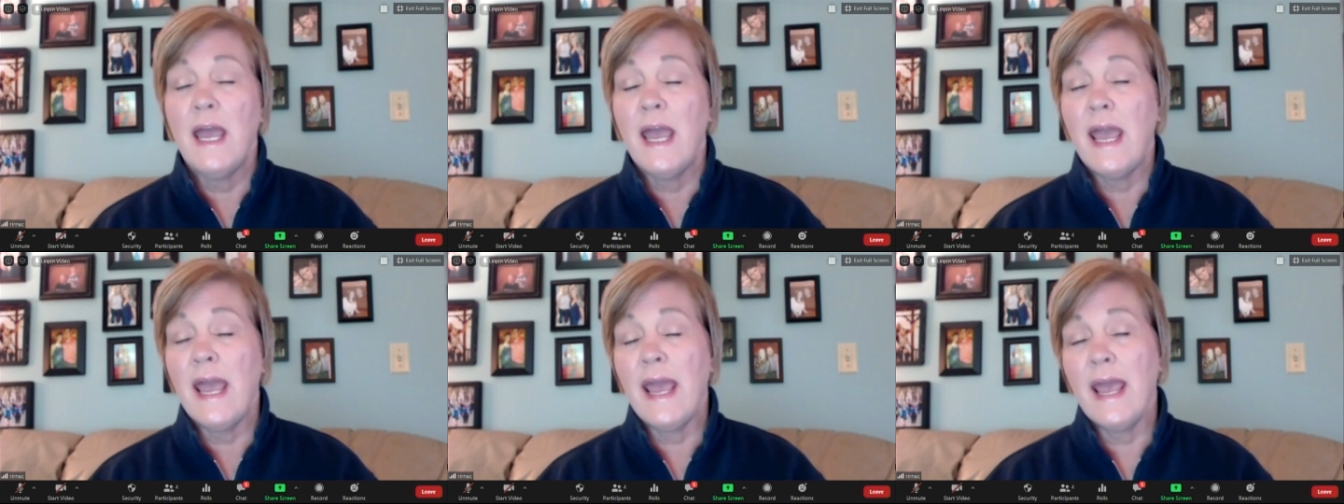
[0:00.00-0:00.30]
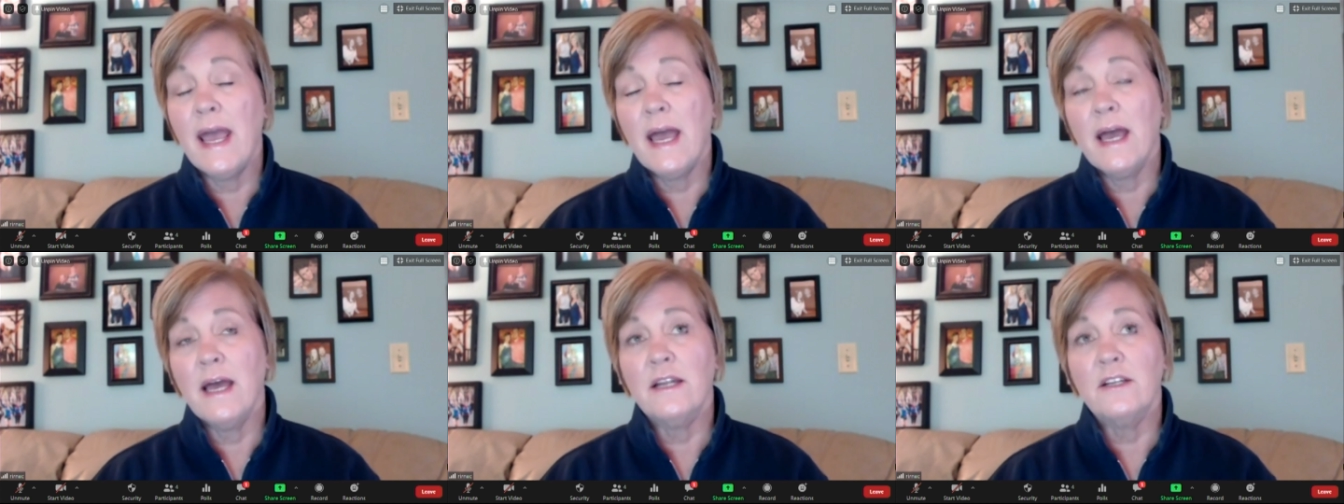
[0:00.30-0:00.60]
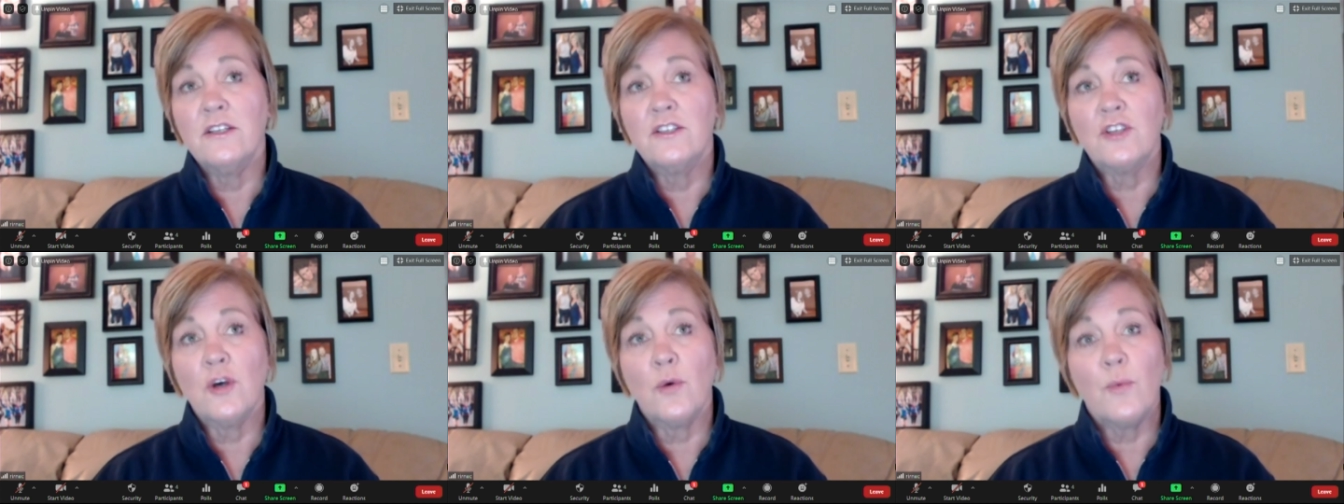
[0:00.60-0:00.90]

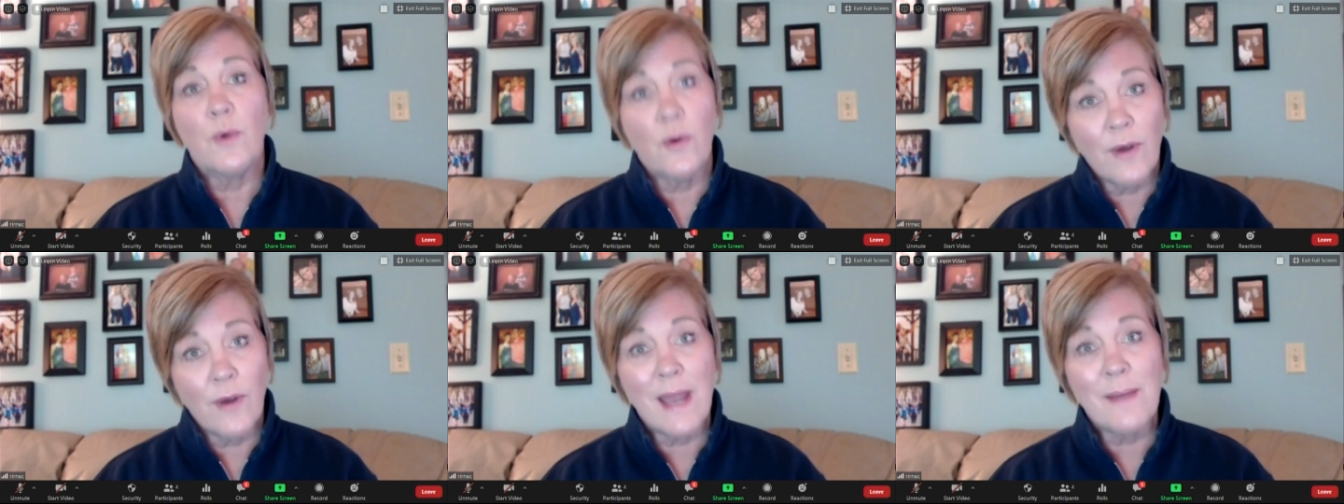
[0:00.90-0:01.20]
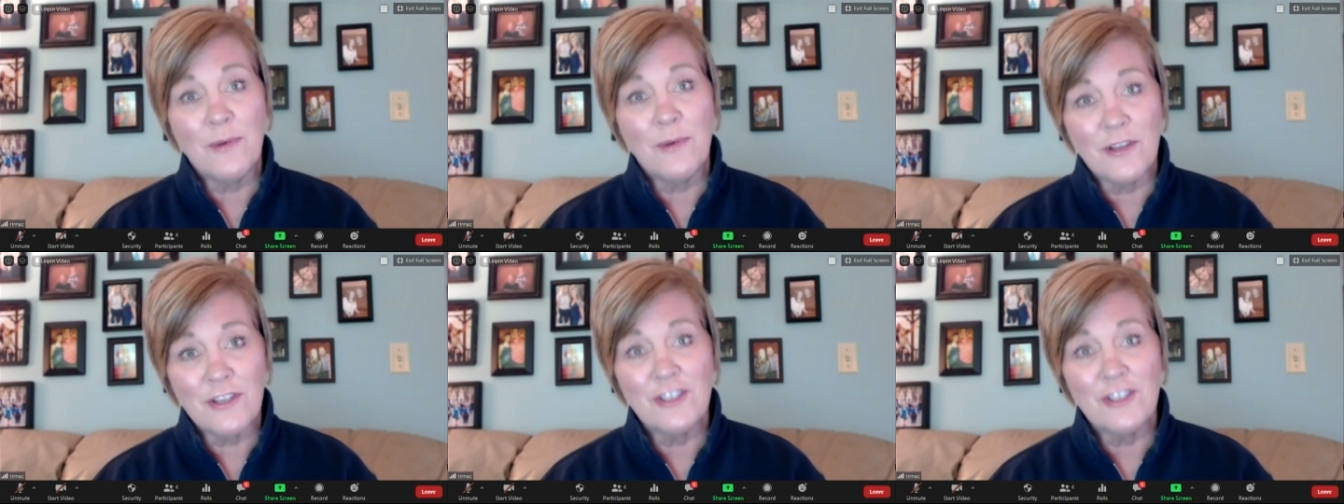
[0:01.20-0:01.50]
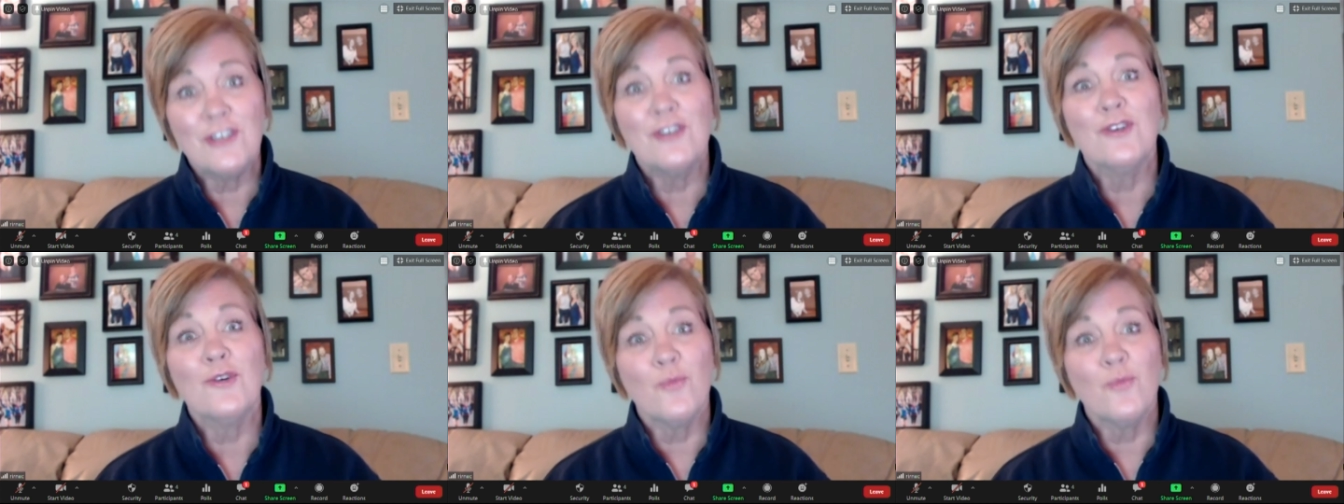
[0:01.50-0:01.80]
And so we were able
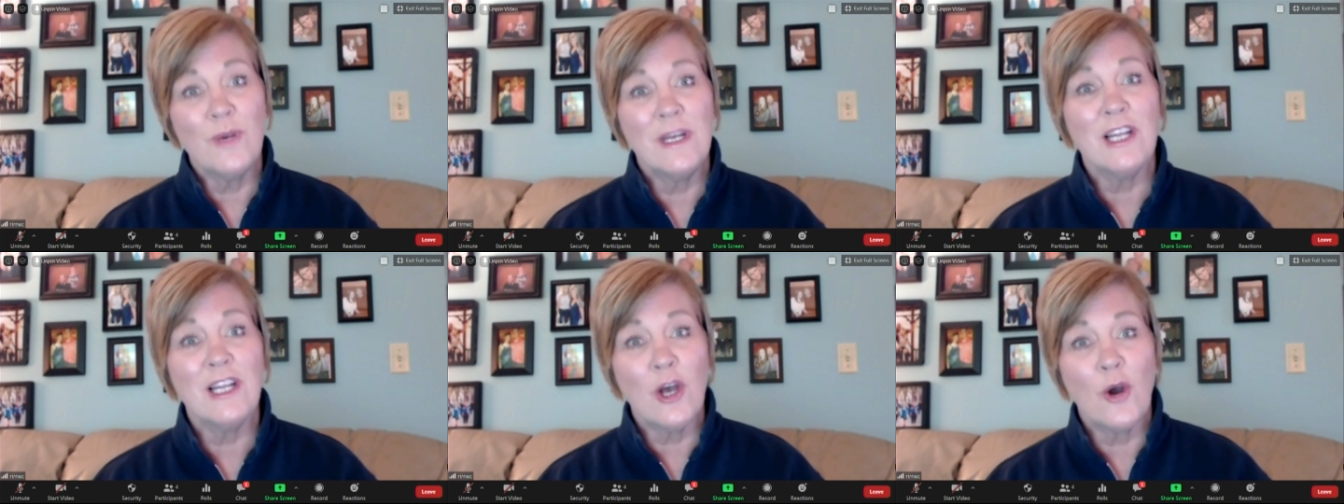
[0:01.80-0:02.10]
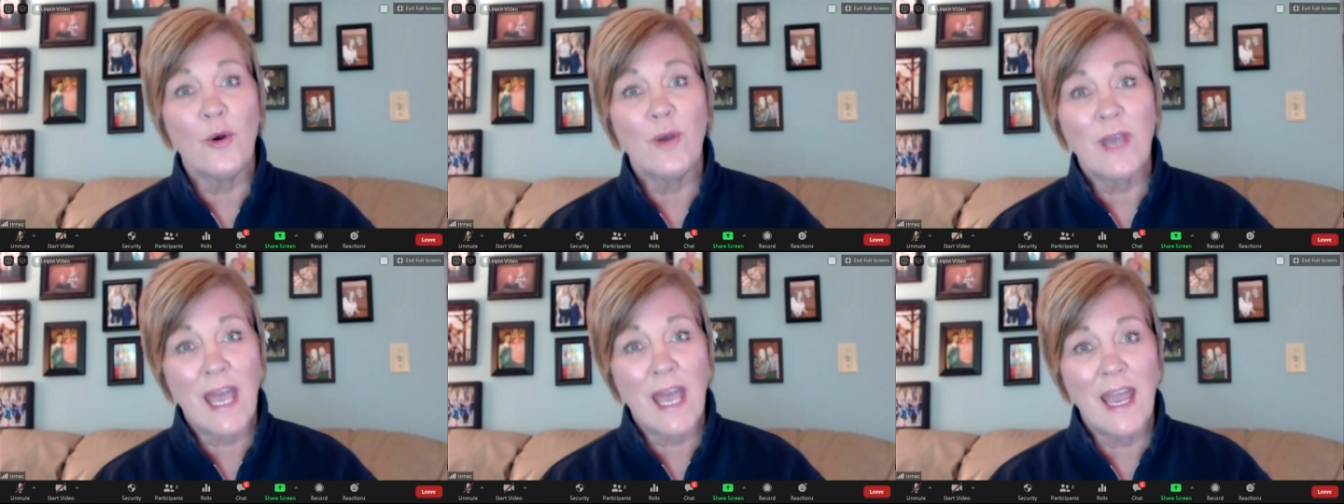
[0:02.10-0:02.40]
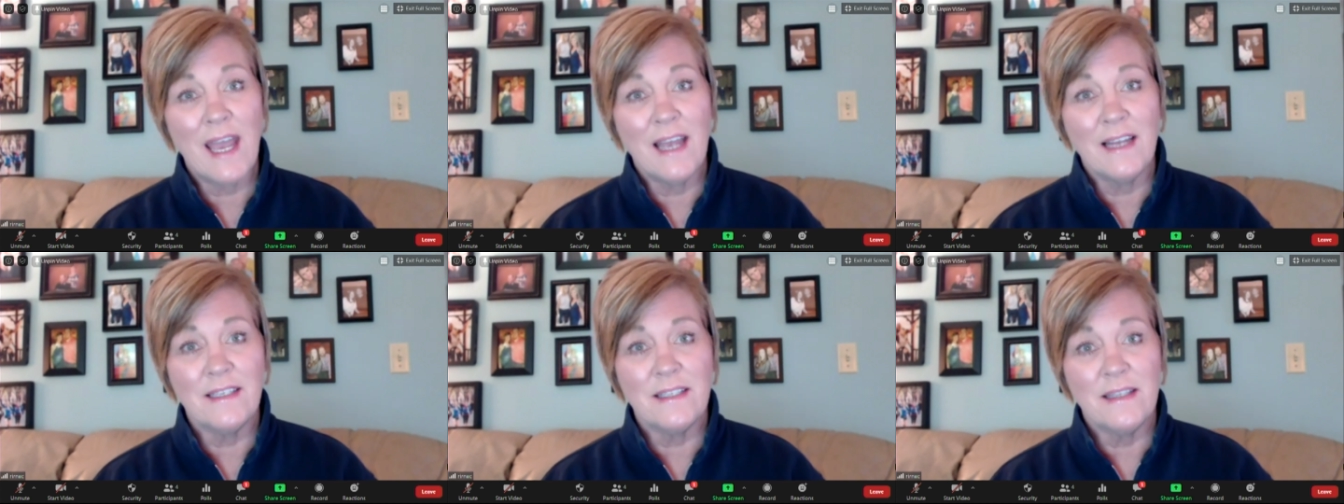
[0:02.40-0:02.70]
to
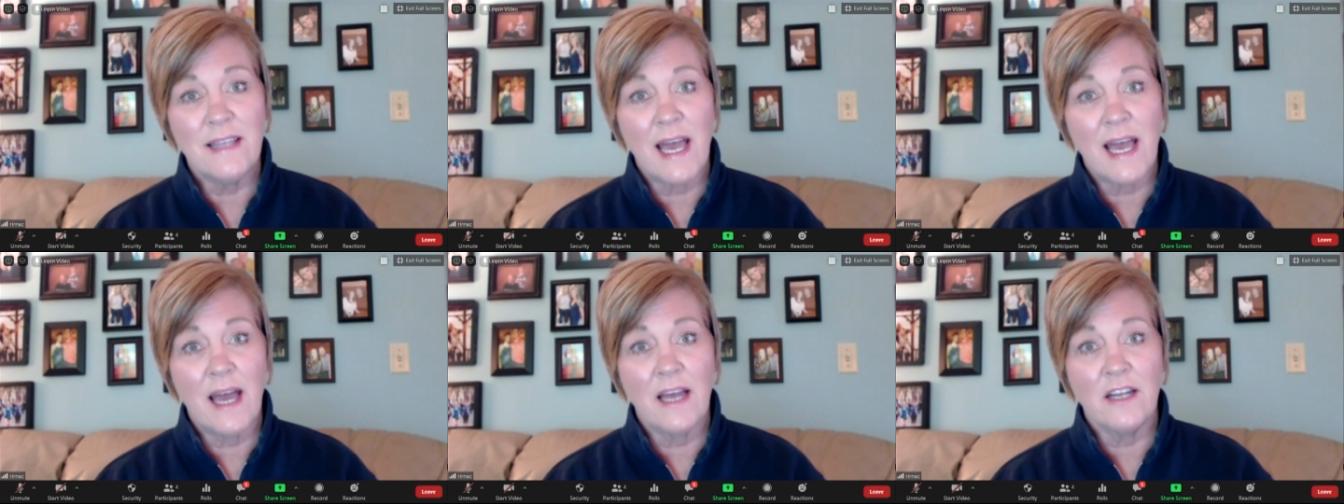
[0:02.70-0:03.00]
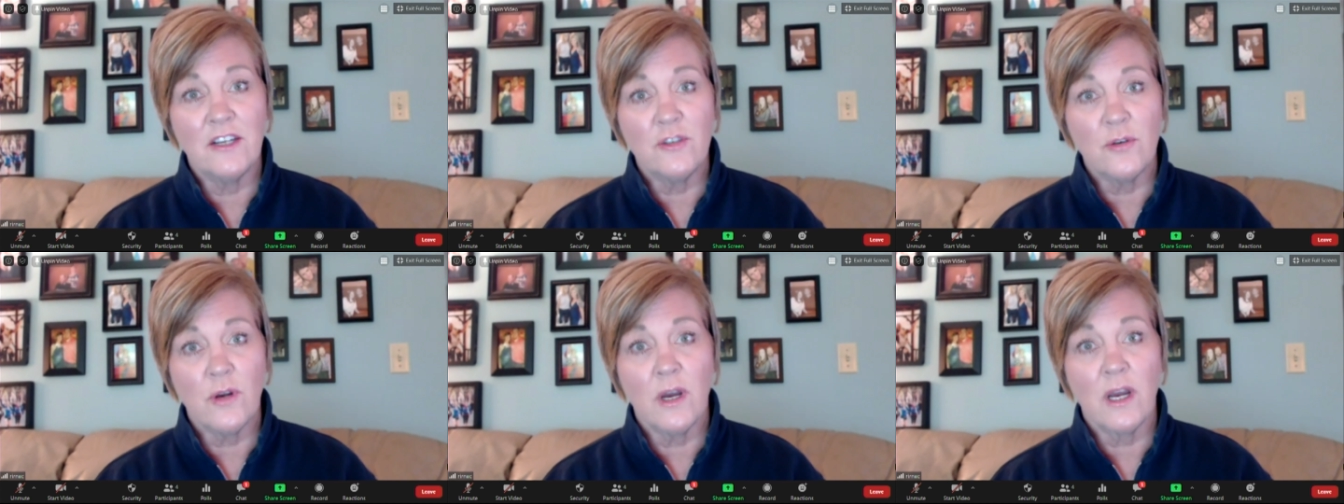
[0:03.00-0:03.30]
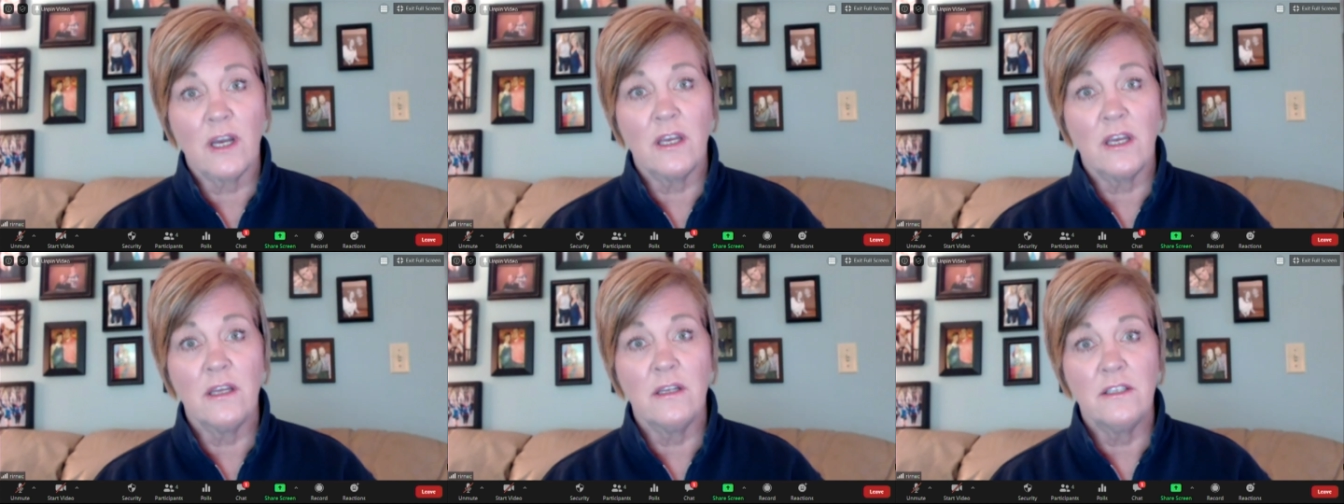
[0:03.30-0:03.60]
relocate that
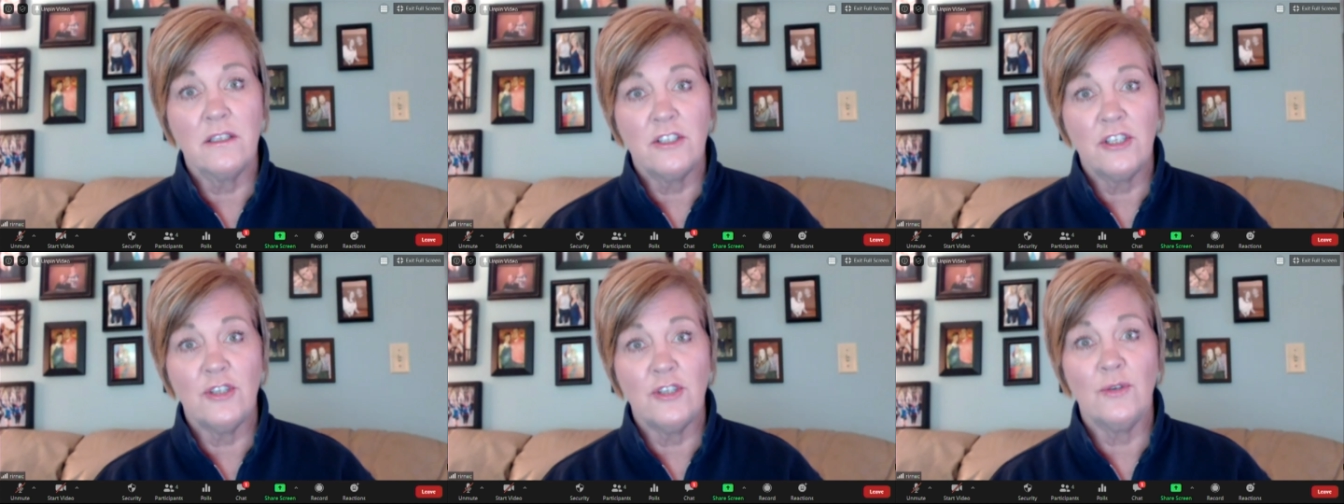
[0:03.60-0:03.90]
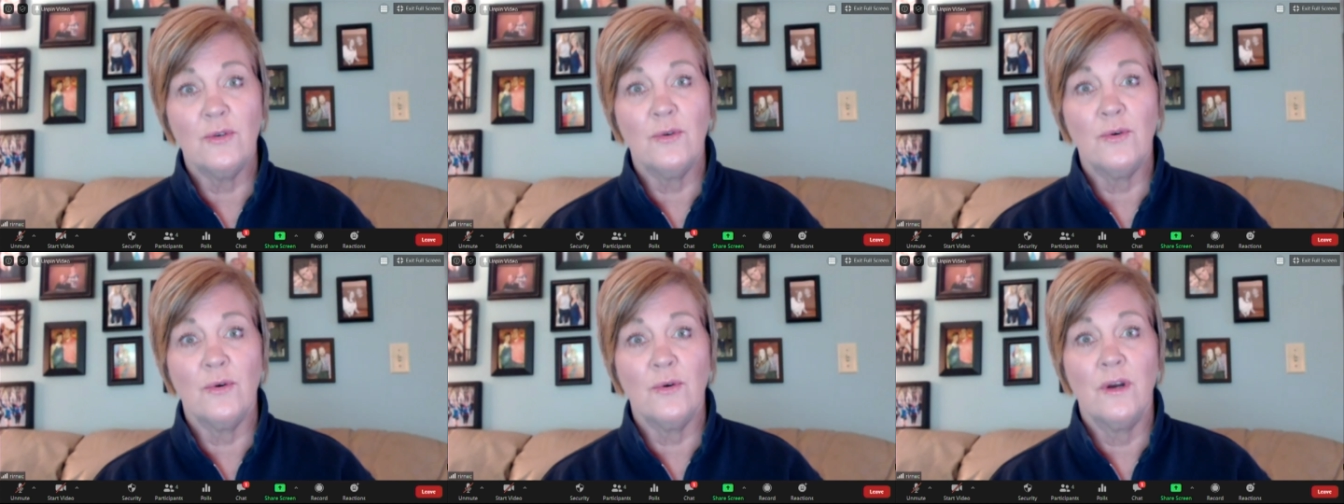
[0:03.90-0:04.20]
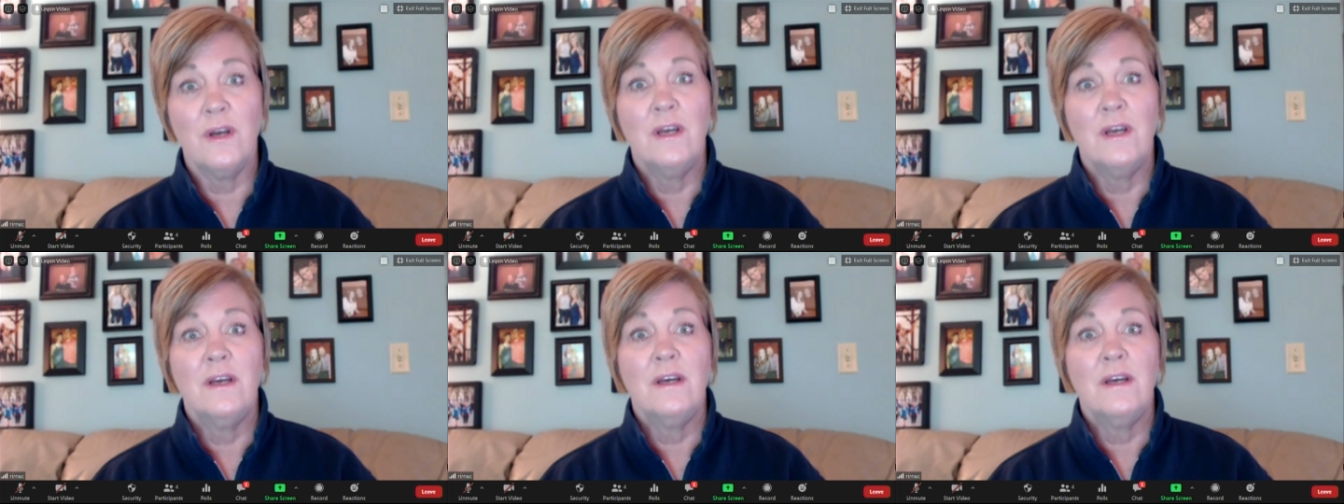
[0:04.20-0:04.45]
truck to